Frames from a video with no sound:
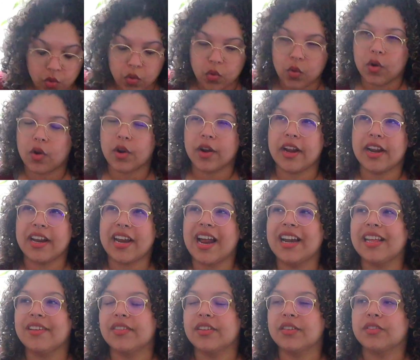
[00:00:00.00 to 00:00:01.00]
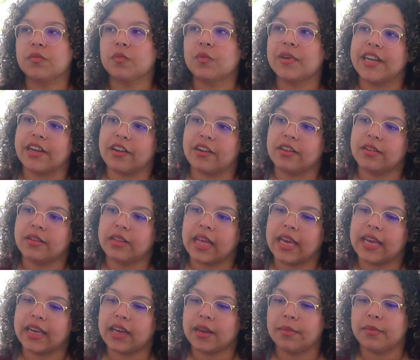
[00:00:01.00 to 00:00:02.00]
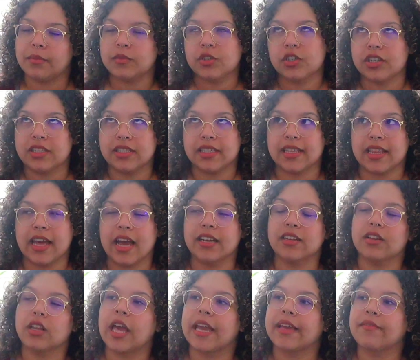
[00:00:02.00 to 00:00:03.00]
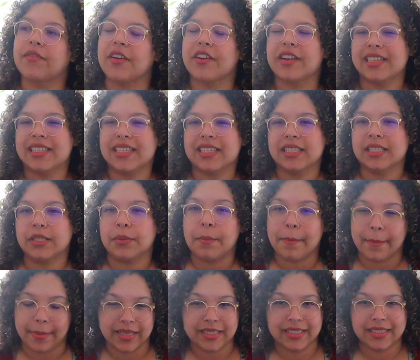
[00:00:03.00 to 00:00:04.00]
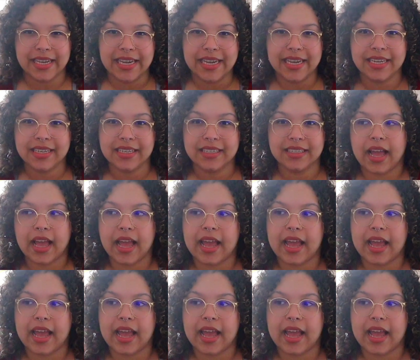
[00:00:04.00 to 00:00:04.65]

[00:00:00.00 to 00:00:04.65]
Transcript: Or not even weird, like I shouldn't say that, like very dismissing.